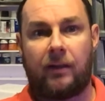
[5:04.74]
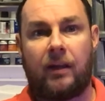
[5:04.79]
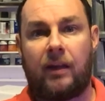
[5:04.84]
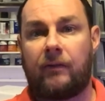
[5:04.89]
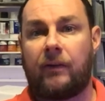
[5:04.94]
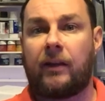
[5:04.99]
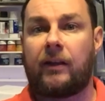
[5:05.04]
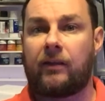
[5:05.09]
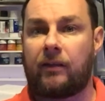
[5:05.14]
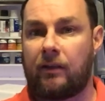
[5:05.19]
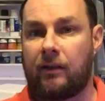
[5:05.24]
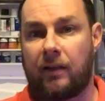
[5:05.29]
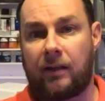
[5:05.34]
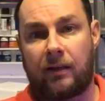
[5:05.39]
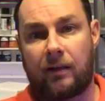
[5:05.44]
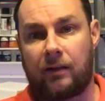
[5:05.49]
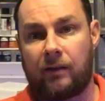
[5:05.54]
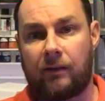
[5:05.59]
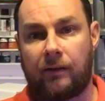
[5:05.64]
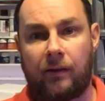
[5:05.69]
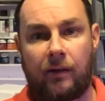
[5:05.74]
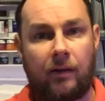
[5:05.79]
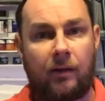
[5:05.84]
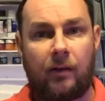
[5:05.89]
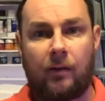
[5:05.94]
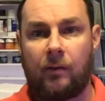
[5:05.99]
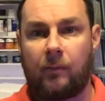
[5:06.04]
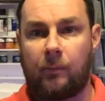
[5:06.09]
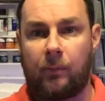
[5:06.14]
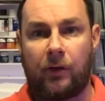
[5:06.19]
If anything, they can
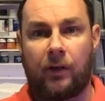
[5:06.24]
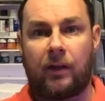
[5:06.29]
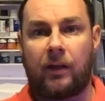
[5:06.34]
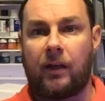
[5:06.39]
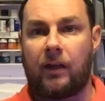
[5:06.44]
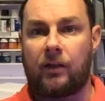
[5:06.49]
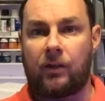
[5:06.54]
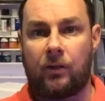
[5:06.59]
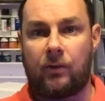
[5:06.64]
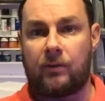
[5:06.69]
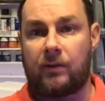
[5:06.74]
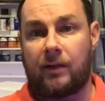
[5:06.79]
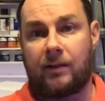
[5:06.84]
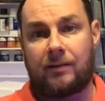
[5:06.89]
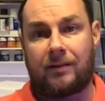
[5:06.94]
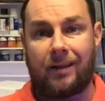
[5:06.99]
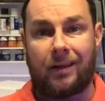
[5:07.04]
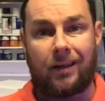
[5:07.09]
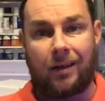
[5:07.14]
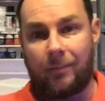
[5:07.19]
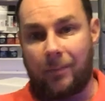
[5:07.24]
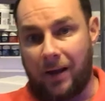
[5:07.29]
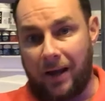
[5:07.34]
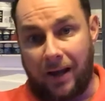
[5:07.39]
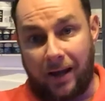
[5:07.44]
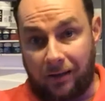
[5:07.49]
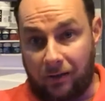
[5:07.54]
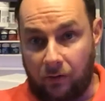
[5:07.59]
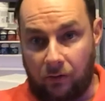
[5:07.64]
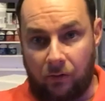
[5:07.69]
bring it and use it and take it
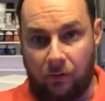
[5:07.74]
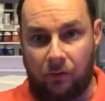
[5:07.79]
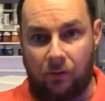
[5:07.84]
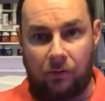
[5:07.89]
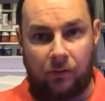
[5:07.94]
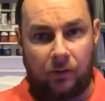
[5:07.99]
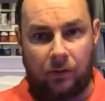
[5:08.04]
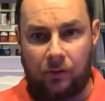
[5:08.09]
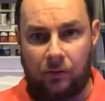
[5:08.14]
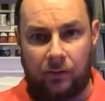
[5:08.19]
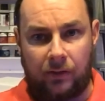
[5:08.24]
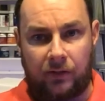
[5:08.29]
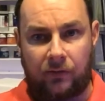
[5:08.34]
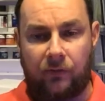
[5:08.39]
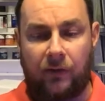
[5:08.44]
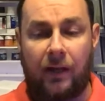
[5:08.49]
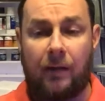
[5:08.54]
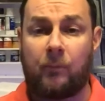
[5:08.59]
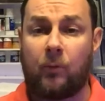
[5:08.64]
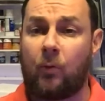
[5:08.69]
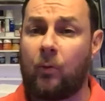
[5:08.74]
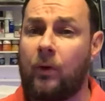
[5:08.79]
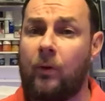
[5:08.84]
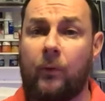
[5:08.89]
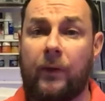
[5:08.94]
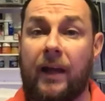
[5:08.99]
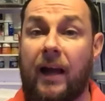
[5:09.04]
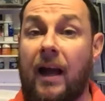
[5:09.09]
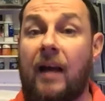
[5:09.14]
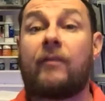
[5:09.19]
back, or that's fine. But
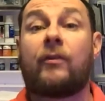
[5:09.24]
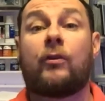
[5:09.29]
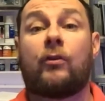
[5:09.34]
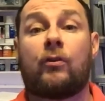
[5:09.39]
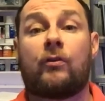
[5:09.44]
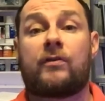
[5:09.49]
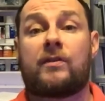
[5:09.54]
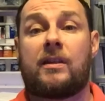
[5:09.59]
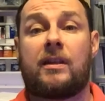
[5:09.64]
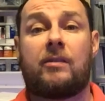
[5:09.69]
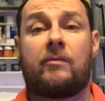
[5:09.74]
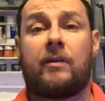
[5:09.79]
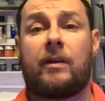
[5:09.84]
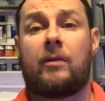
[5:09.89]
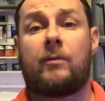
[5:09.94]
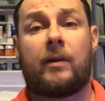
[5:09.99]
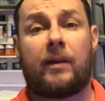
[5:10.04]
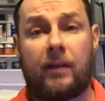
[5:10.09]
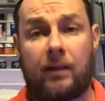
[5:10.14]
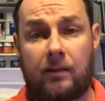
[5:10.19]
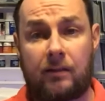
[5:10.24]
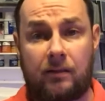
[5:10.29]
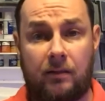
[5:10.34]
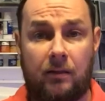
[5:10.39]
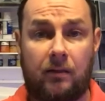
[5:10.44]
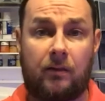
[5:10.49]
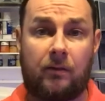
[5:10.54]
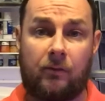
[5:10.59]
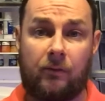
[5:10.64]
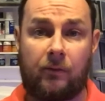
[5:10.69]
we have enough scenery anyway. That's
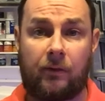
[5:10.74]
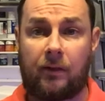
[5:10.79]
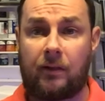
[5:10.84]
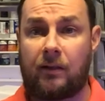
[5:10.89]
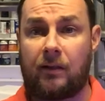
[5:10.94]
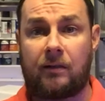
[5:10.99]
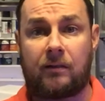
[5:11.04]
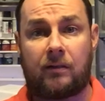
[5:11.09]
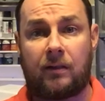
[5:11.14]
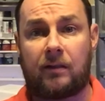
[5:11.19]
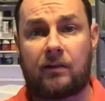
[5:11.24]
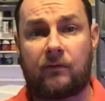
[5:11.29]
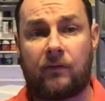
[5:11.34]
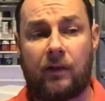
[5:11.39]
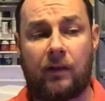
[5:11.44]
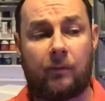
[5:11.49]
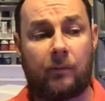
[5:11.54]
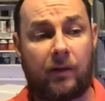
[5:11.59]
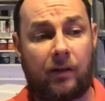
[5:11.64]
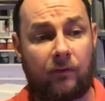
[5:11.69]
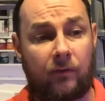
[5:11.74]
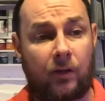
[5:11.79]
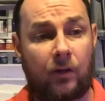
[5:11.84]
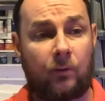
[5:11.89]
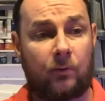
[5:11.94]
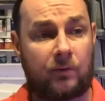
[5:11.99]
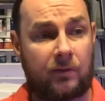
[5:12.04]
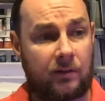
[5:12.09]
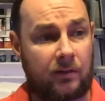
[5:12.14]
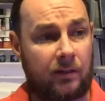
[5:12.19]
fine. We have
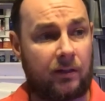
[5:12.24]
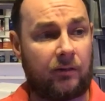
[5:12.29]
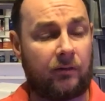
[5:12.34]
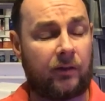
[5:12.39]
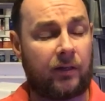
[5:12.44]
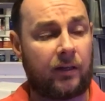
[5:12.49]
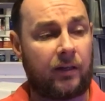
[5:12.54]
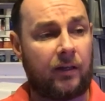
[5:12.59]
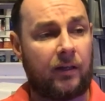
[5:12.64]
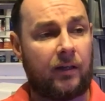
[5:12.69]
loads of scenery.